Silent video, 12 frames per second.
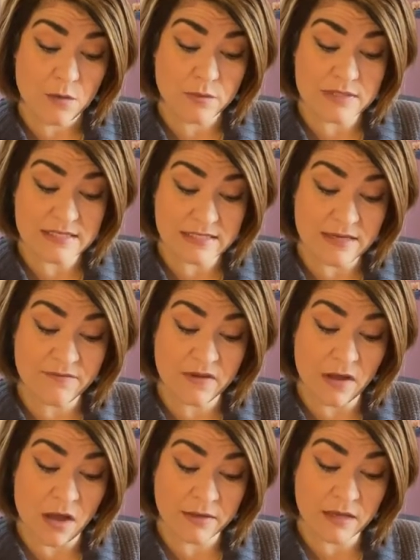Receive
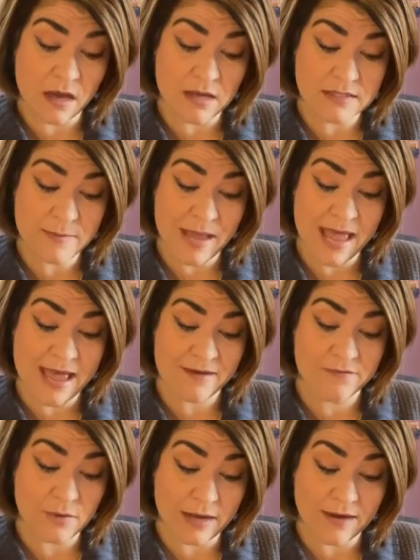on God's
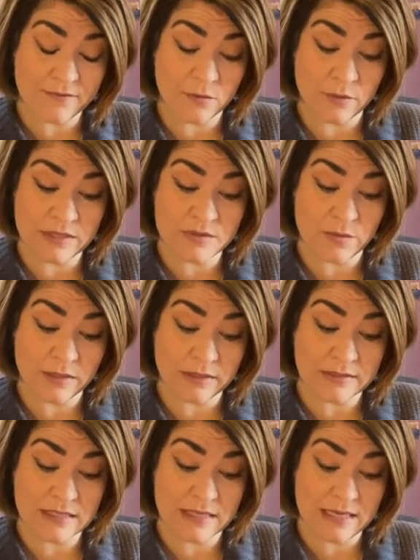behalf what everyone is
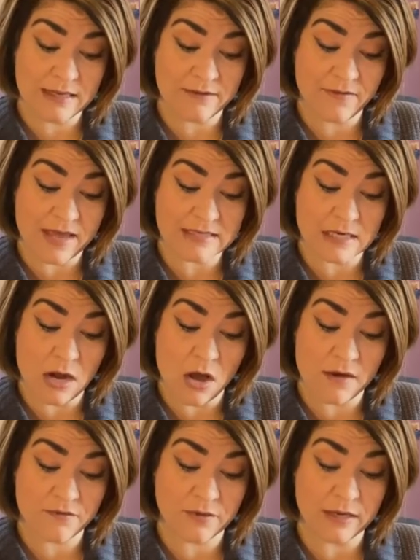willing to give as an
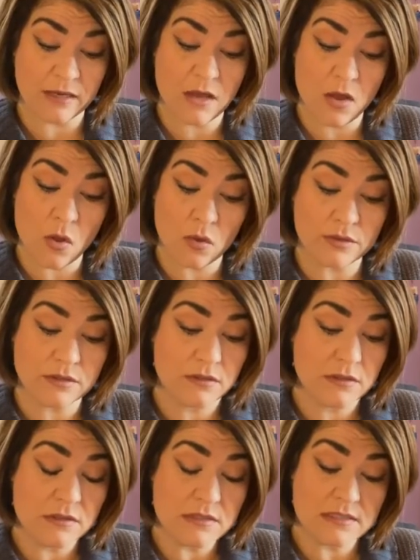offering gold,
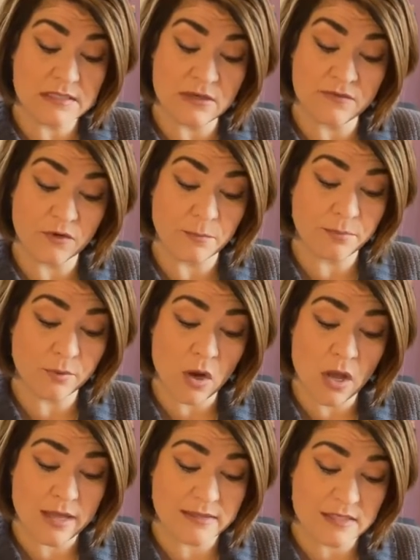silver,
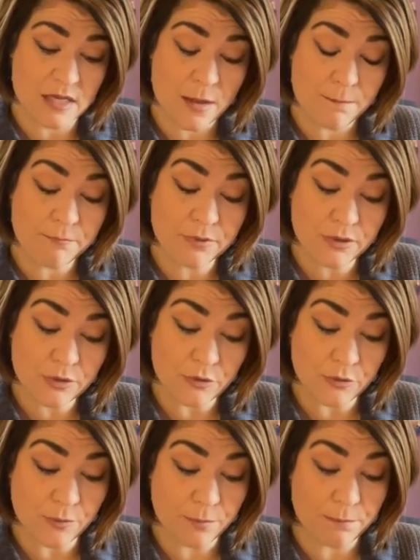bronze,
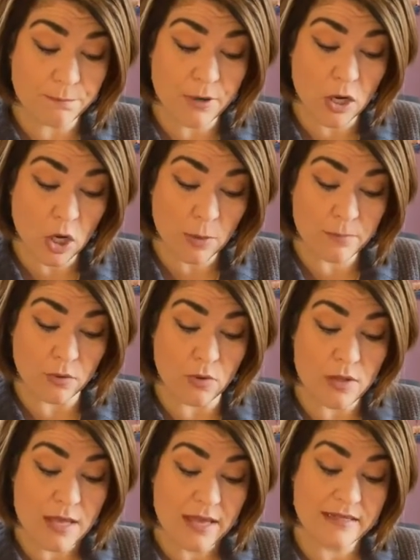blue,
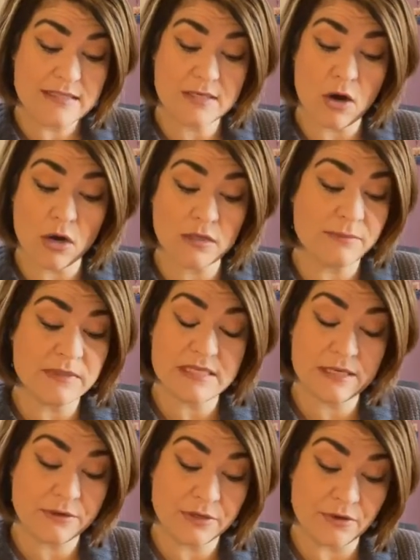purple, and scarlet
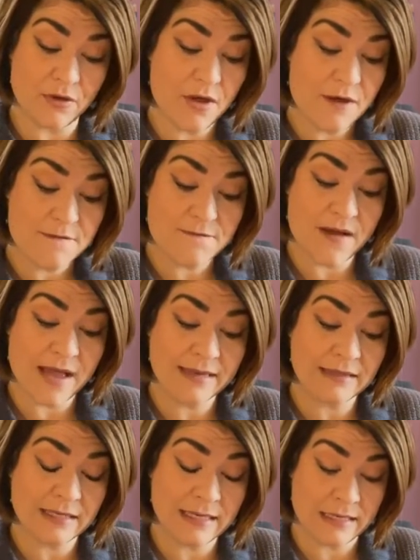material,
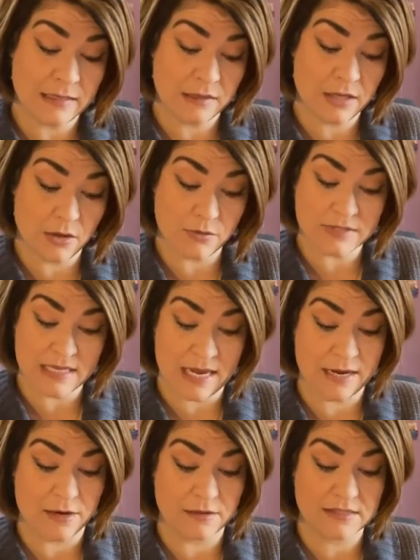fine linen, goat's
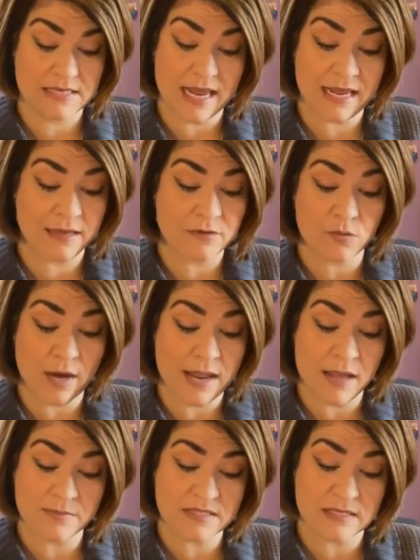hair, tanned
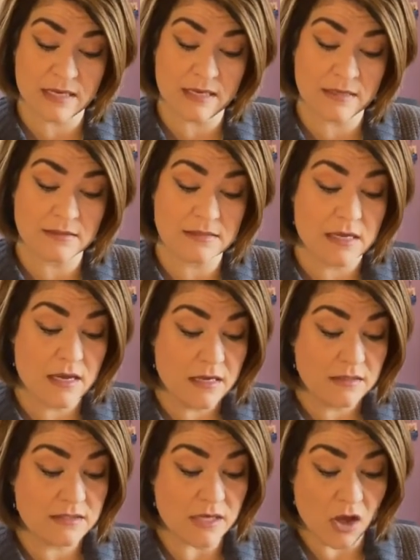ram skins,
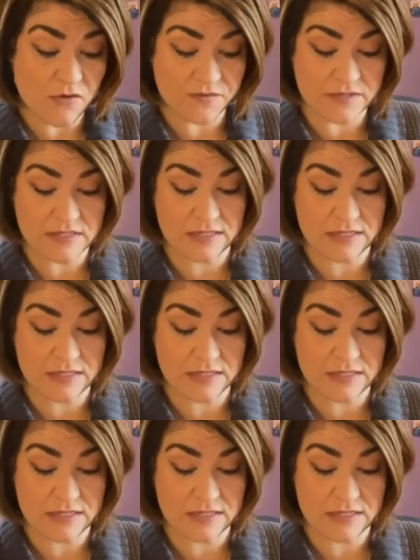dolphin